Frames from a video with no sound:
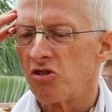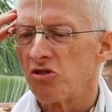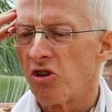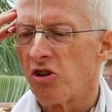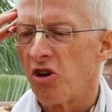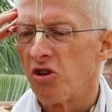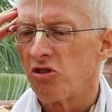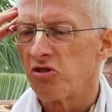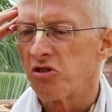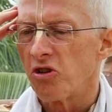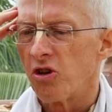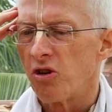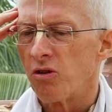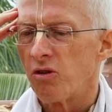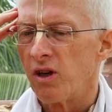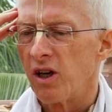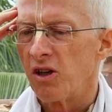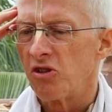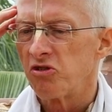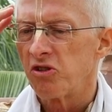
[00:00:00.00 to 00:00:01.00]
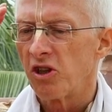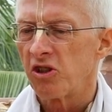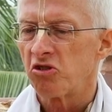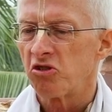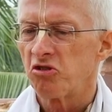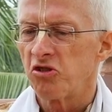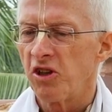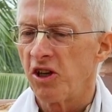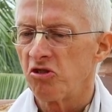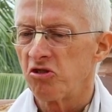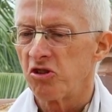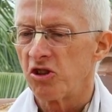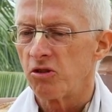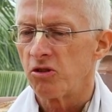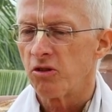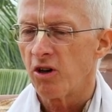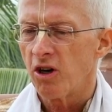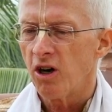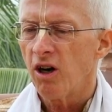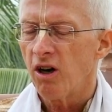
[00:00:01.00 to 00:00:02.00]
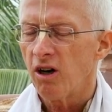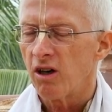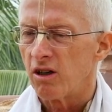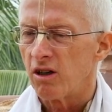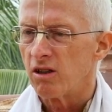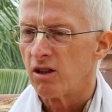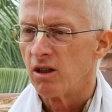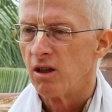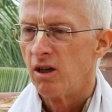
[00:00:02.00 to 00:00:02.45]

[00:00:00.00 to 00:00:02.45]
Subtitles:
also, and such sensitive heart,